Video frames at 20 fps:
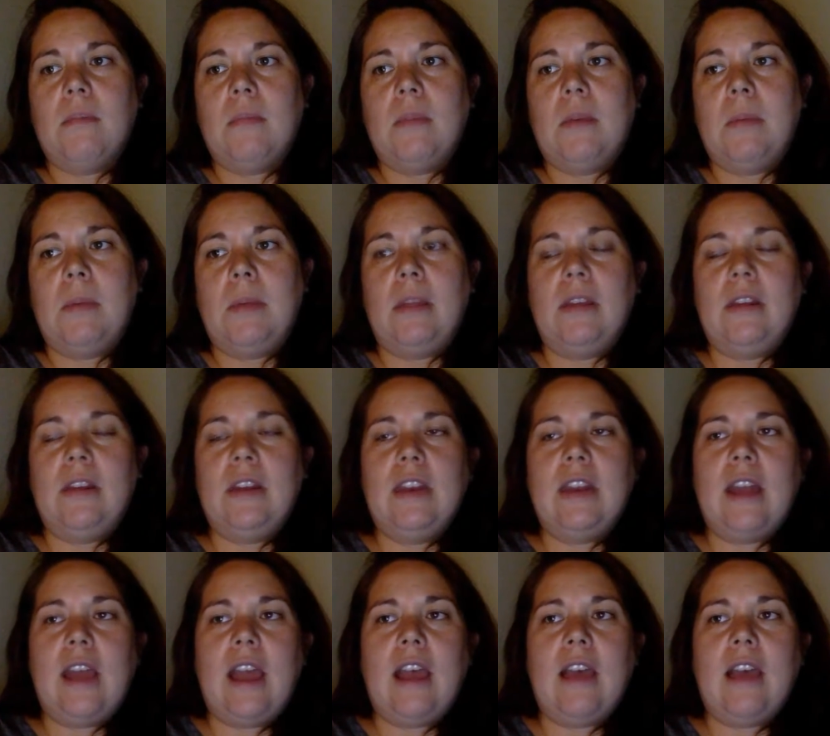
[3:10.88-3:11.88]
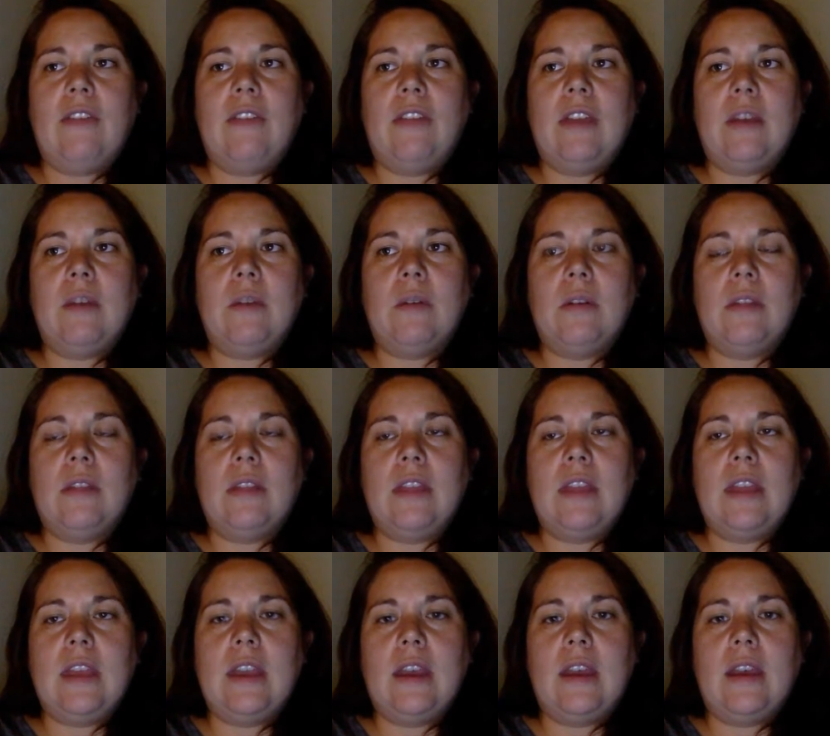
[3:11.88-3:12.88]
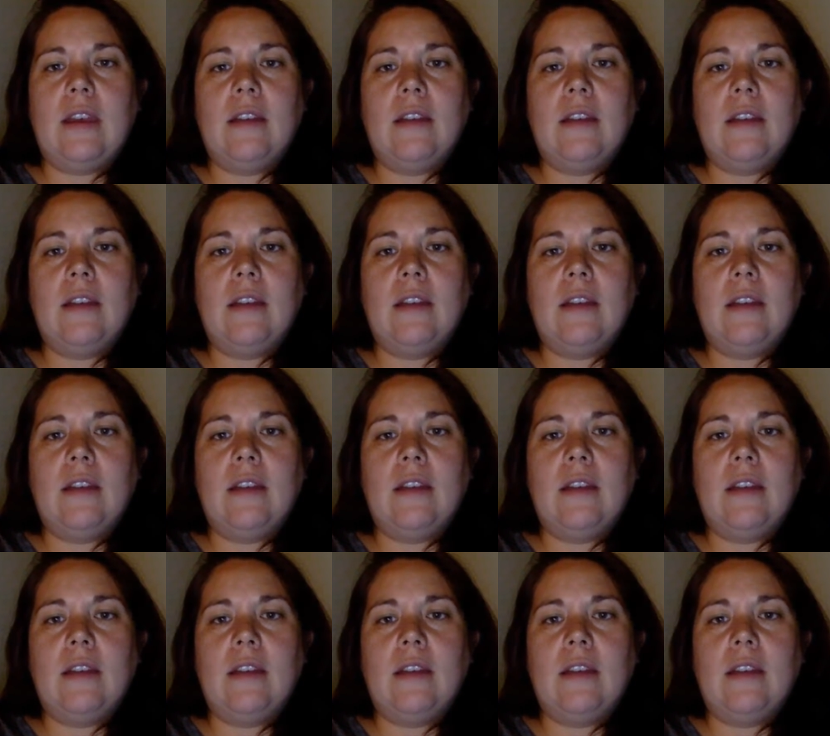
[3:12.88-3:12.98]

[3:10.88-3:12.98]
ability to have like the